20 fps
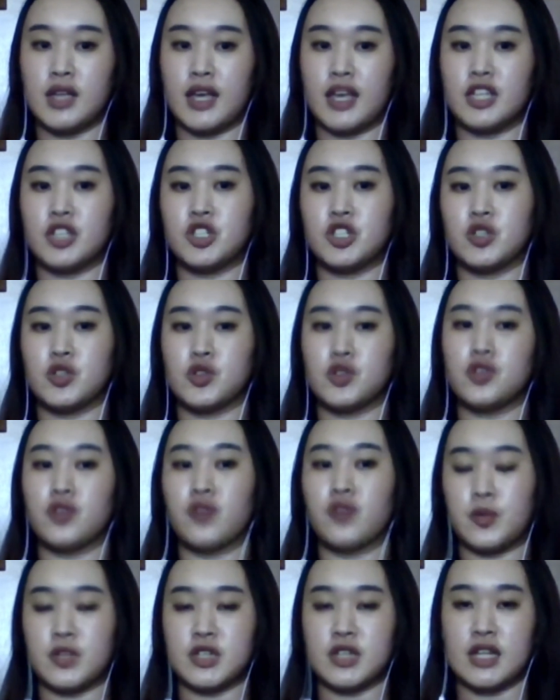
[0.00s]
and she's also
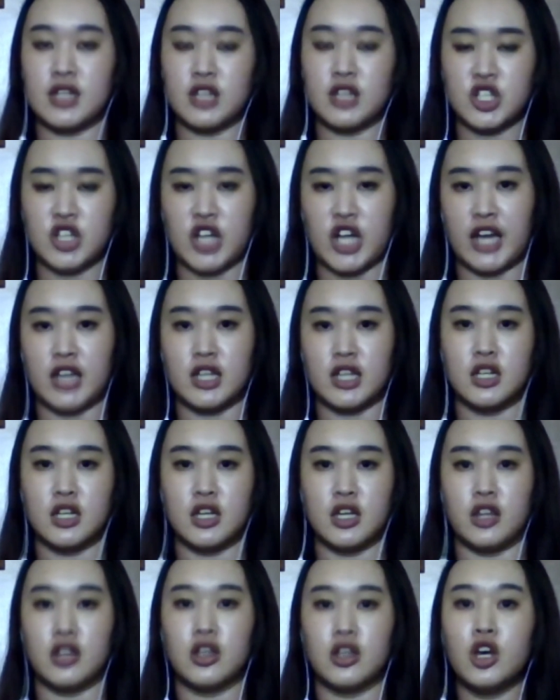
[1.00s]
represented China
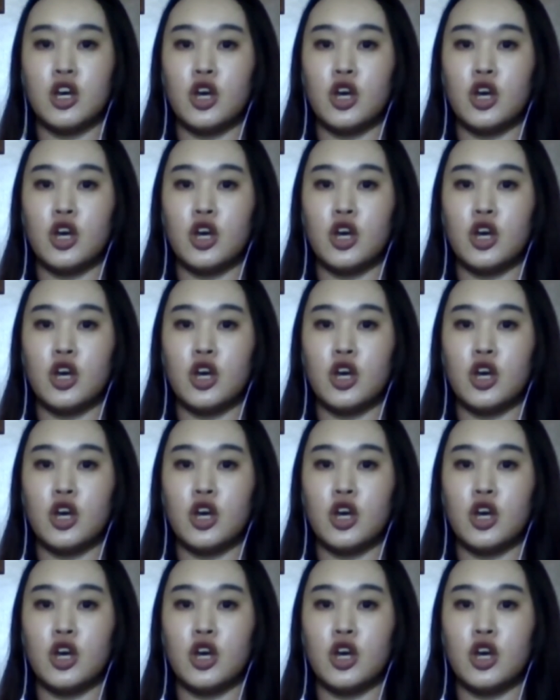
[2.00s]
in